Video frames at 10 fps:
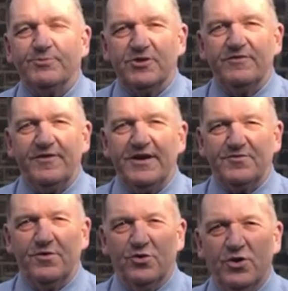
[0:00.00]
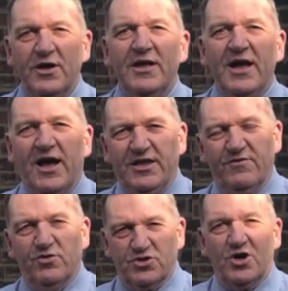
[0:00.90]
up to the first floor. And
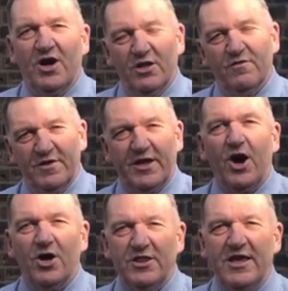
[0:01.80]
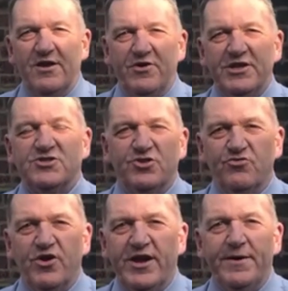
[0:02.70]
you've also got a lovely garden area to
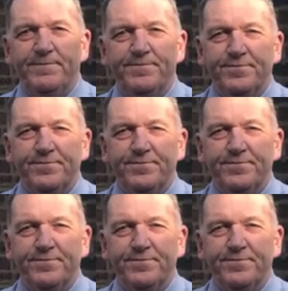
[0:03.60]
the rear.